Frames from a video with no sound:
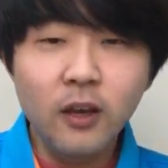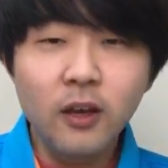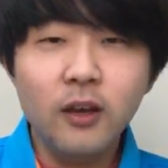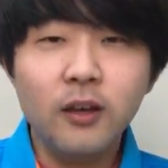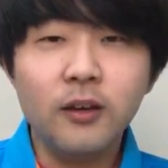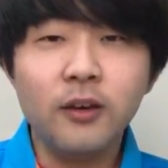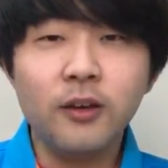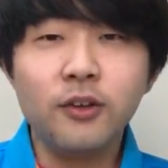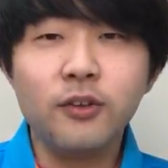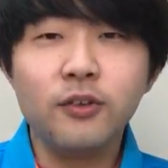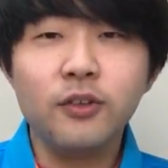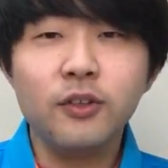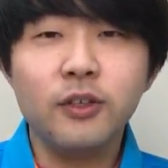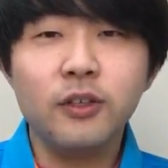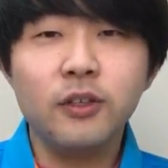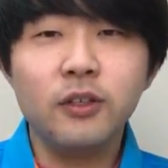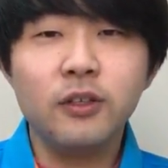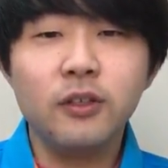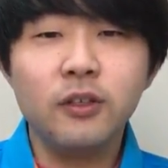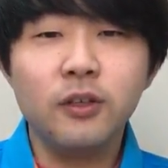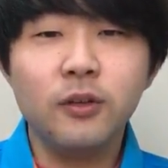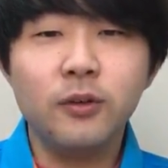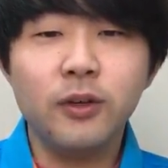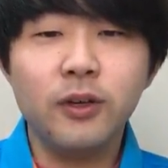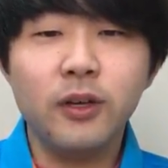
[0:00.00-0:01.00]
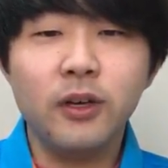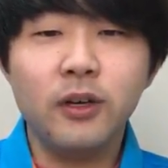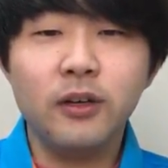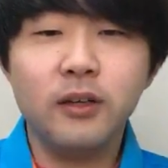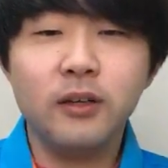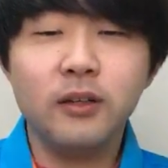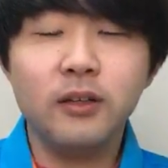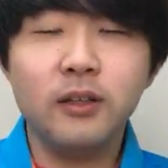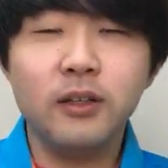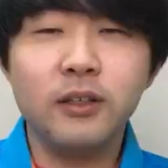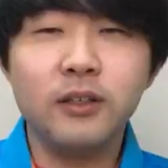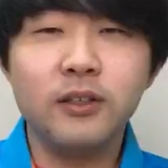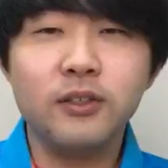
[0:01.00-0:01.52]
Another thing going
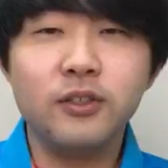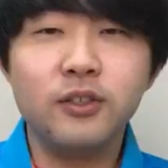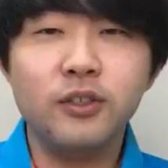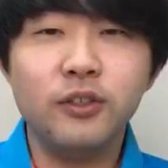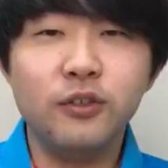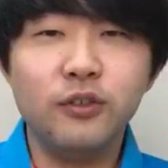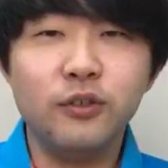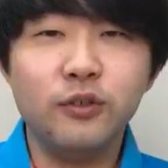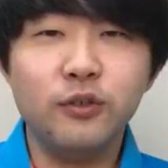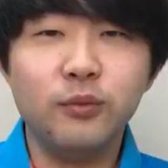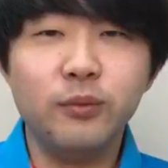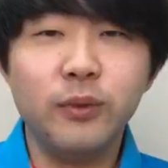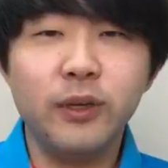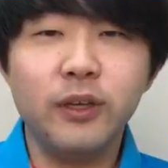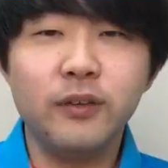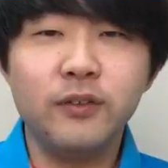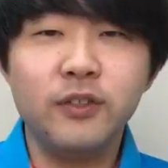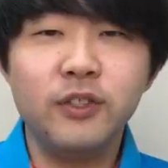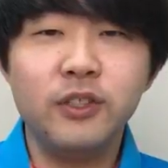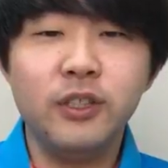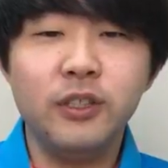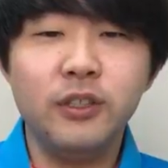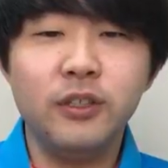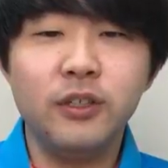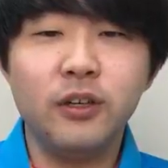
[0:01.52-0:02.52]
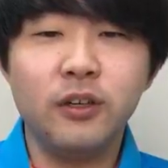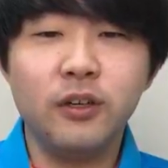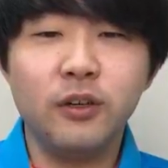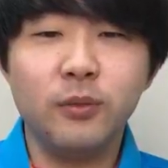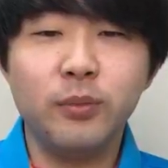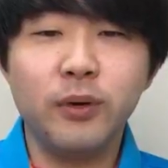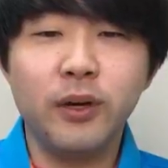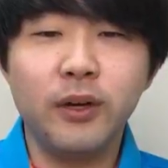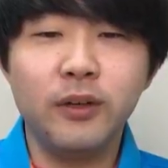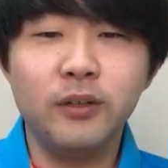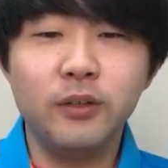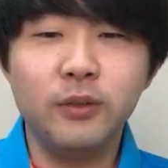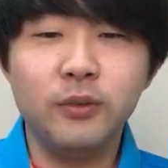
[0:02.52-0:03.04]
on is you may have seen our
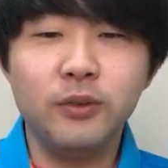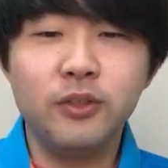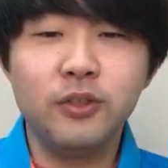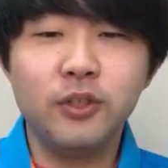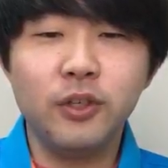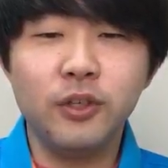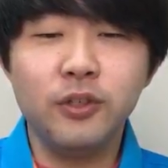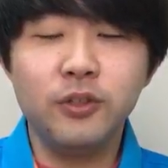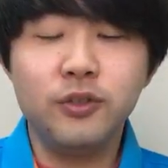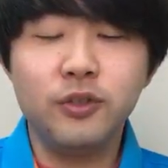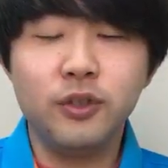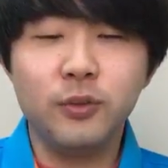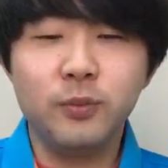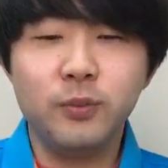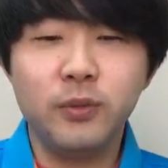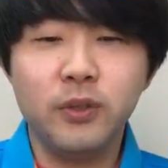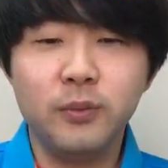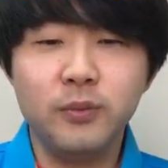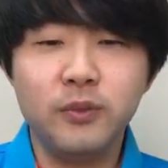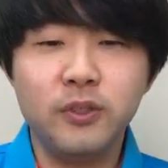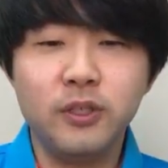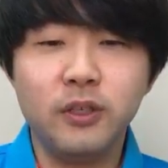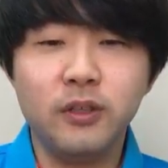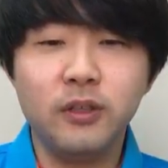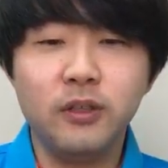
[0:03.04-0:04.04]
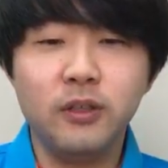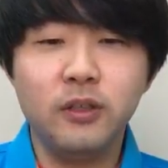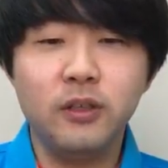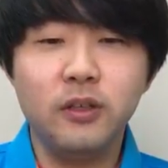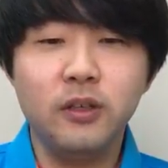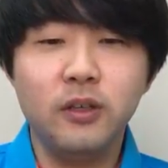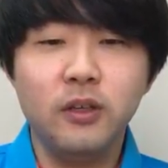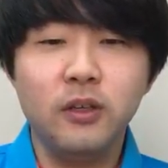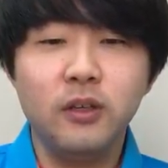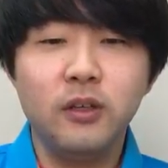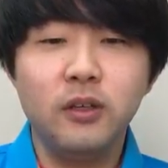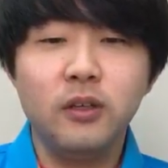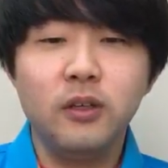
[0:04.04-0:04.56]
brand new study trip website.
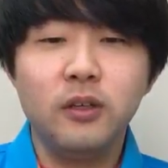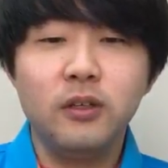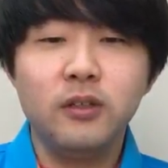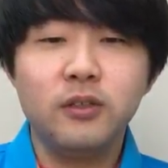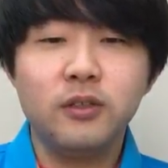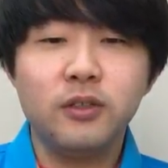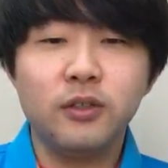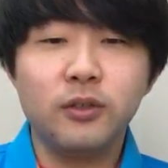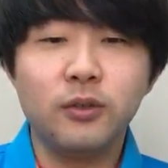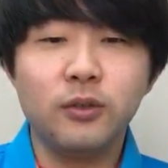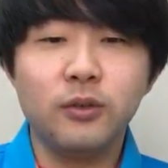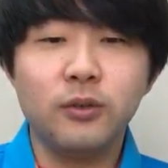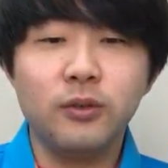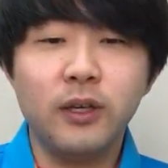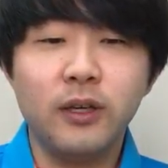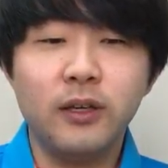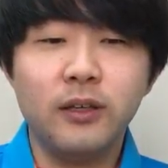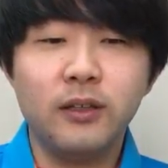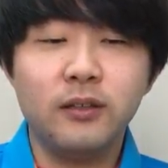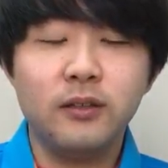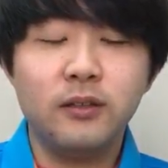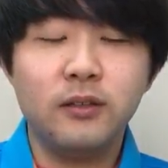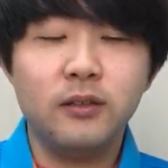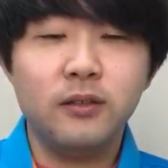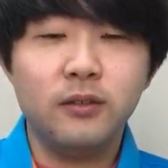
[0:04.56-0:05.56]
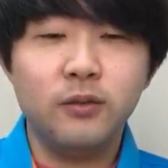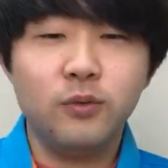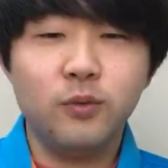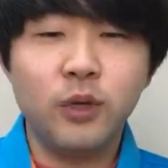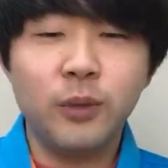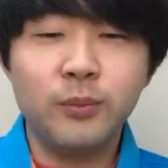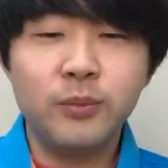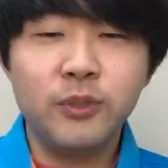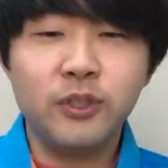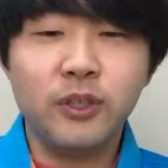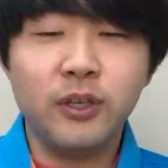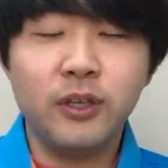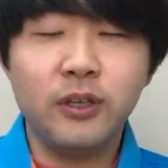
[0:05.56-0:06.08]
So that
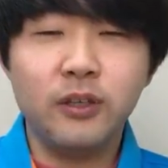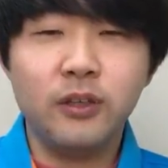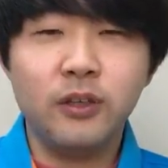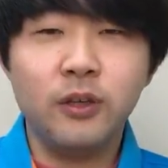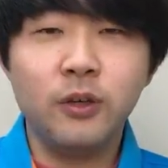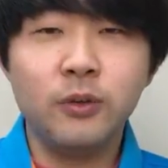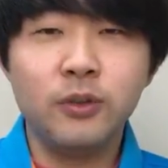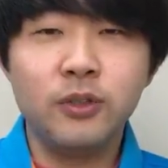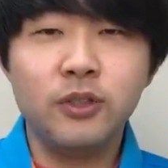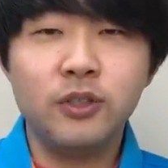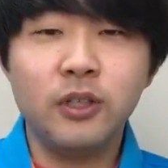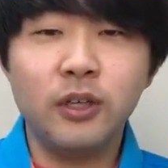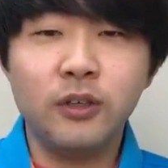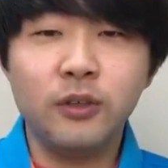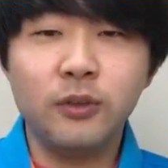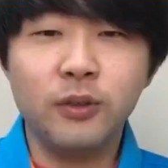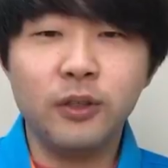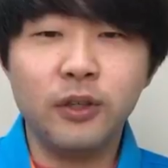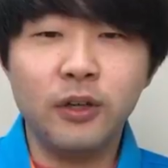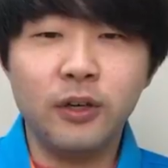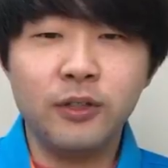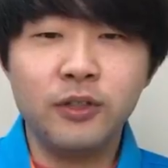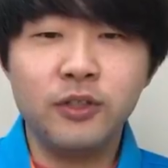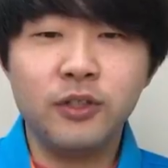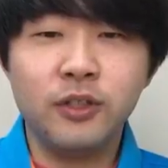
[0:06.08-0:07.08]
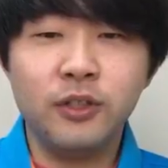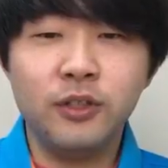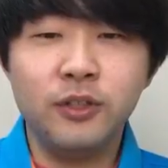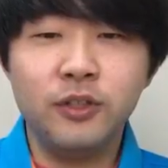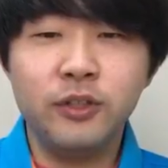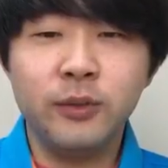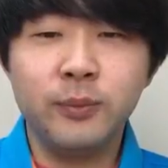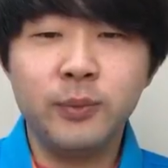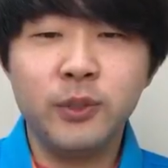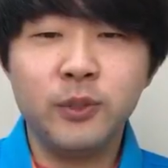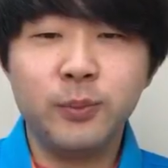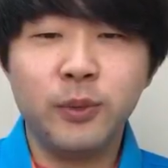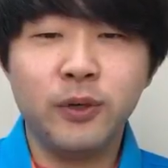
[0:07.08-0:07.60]
website hosts not only our study
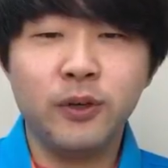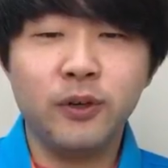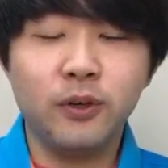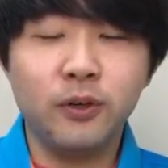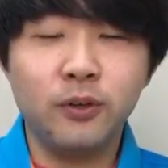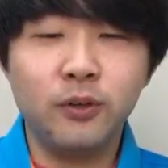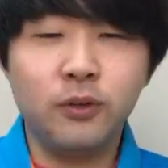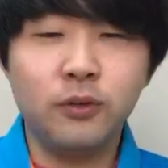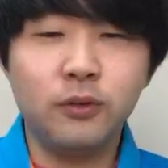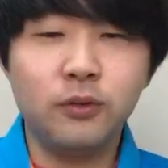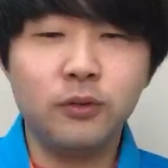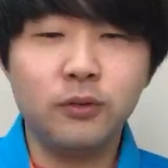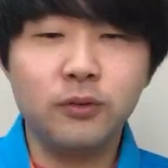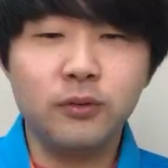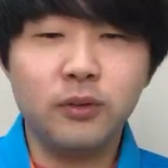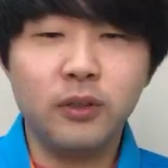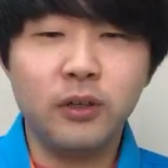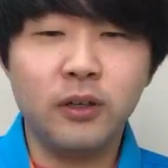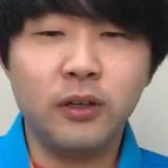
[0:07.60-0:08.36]
trips, but our whole